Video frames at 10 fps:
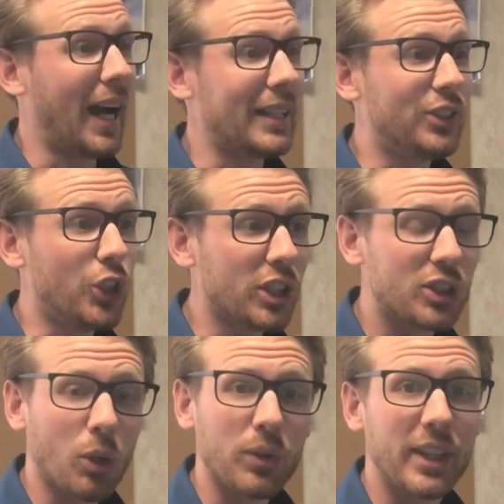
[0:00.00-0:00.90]
I
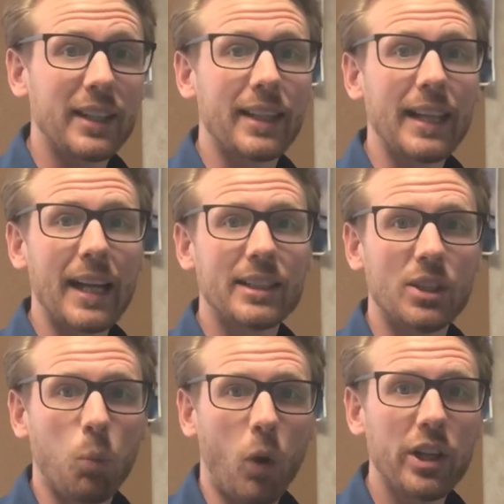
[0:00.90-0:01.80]
just don't think that that is
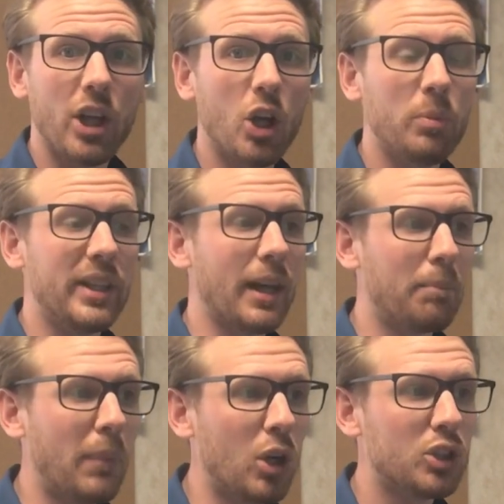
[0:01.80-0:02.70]
the one Hobie
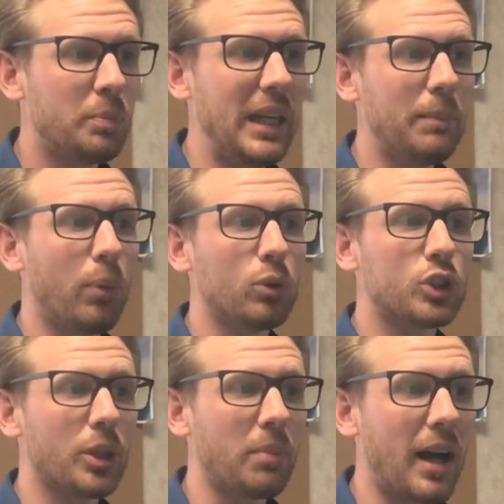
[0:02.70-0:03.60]
that most people
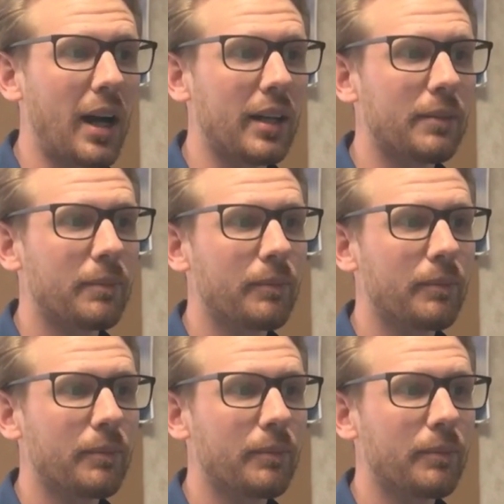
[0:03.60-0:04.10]
should buy.